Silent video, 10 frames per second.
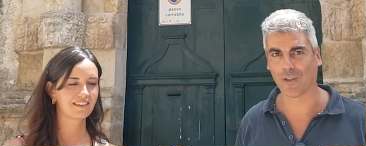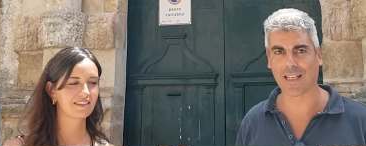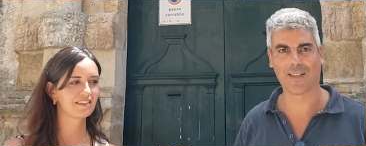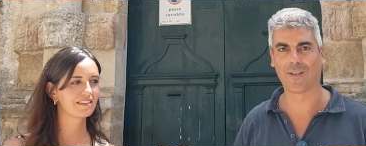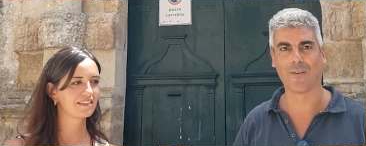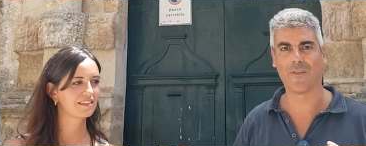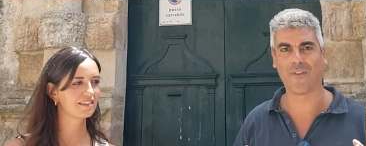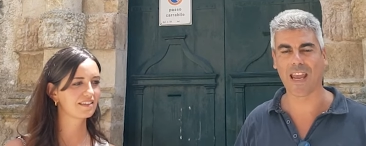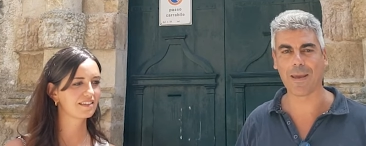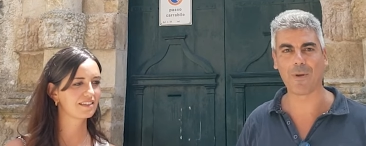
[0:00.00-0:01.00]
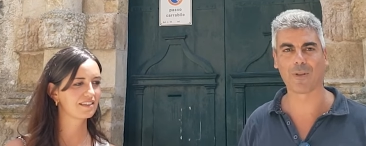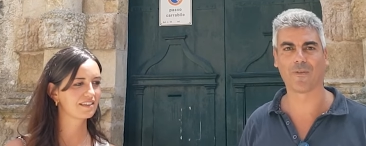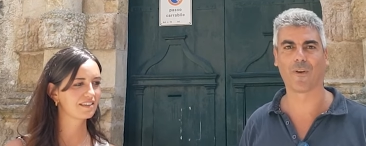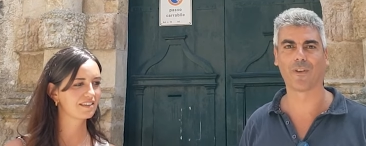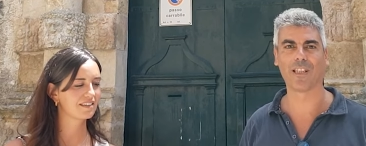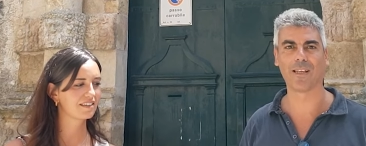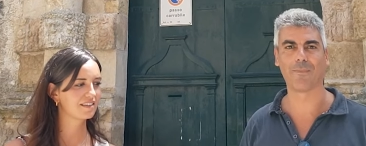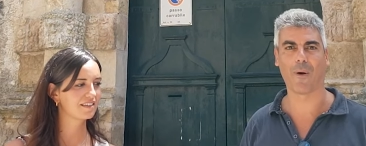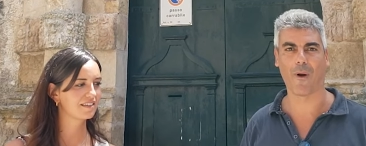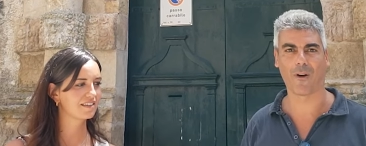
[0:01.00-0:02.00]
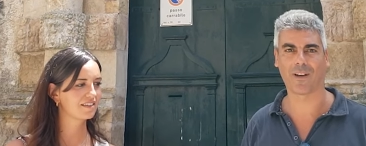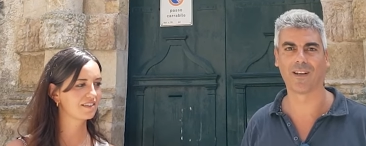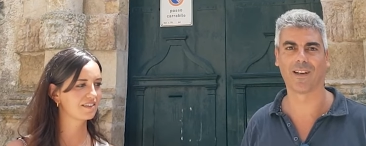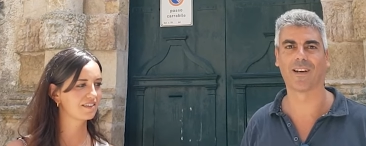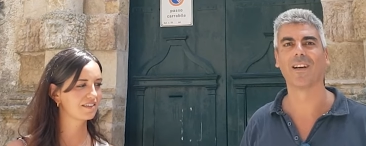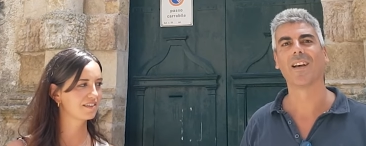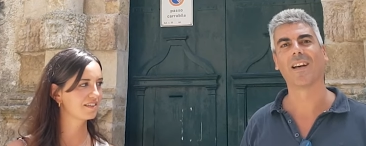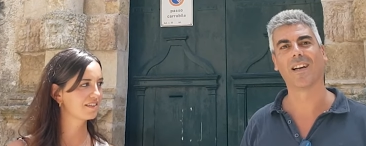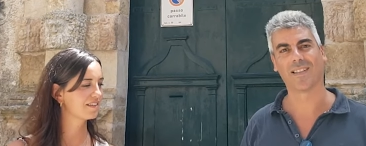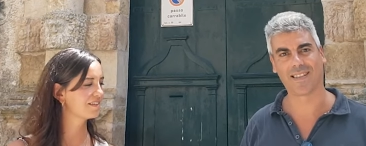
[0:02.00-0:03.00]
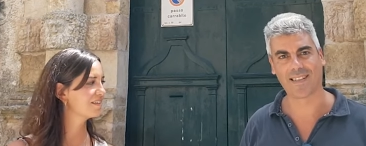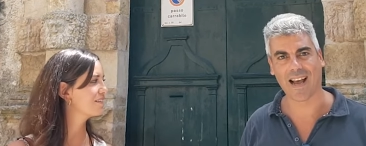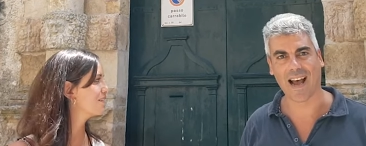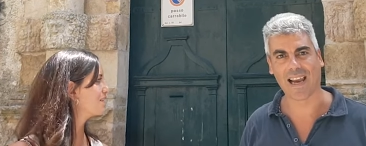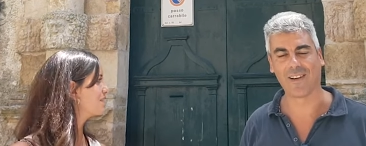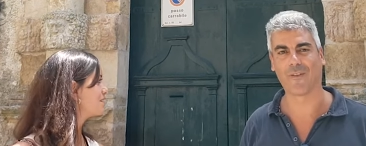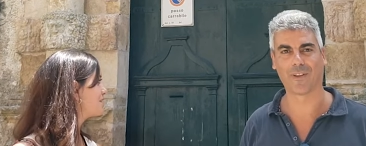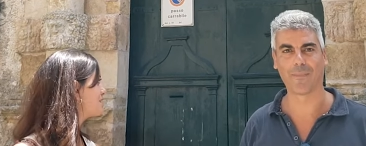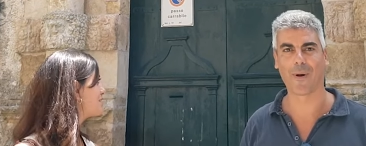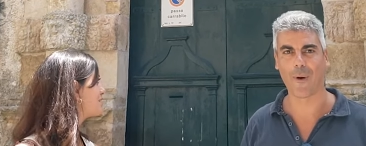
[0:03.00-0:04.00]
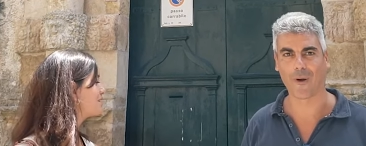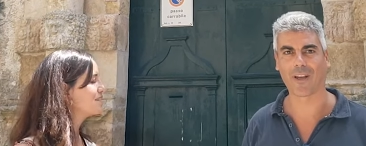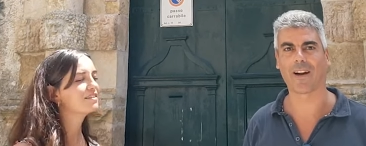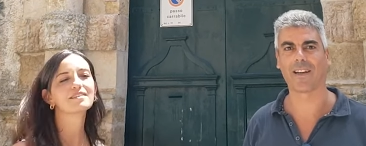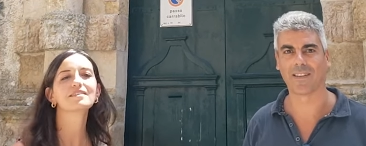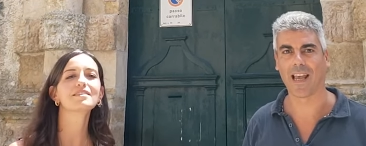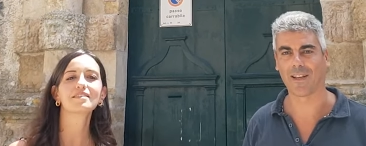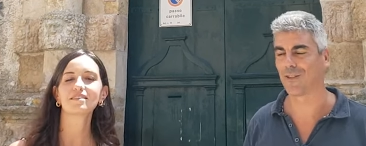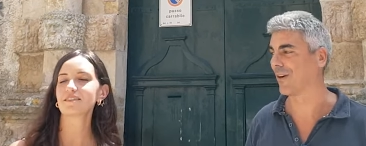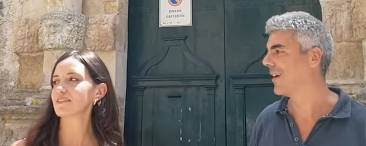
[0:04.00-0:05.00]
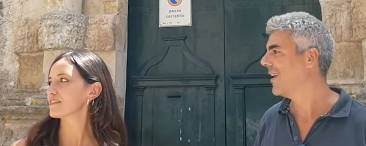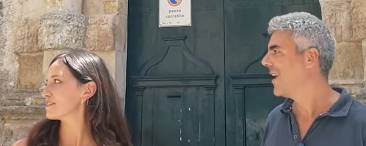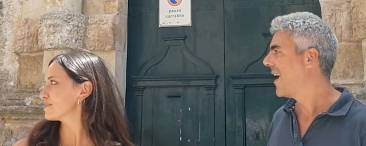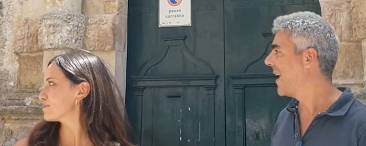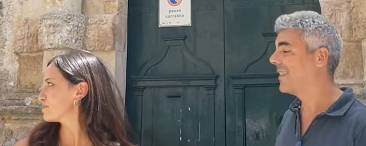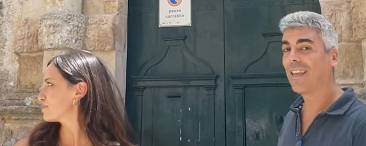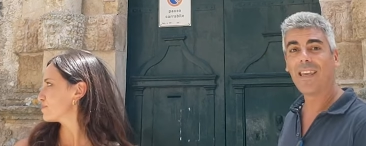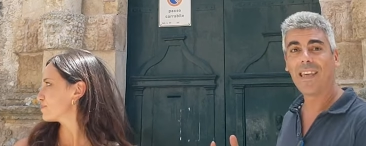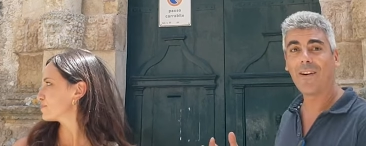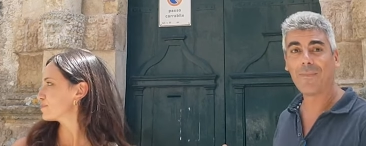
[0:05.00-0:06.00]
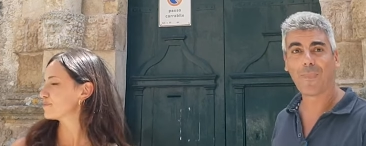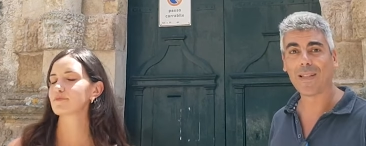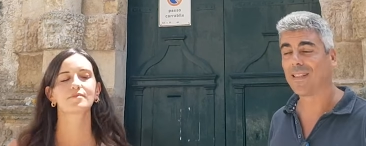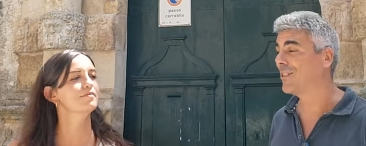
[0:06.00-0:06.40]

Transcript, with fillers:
Speaker 1: that's so famous for the Baroque style, for the Baroque architecture. And here in Polizzi